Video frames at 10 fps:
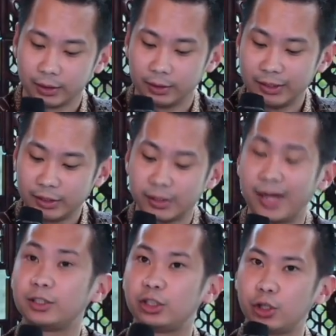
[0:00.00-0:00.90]
these
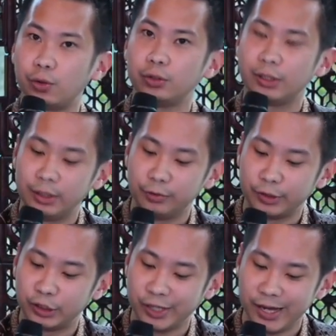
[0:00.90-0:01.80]
slides show the
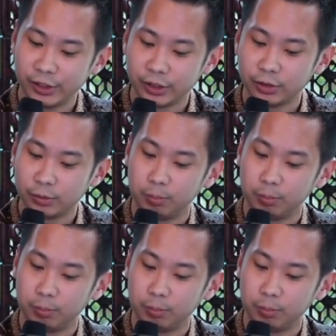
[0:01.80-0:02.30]
differentiations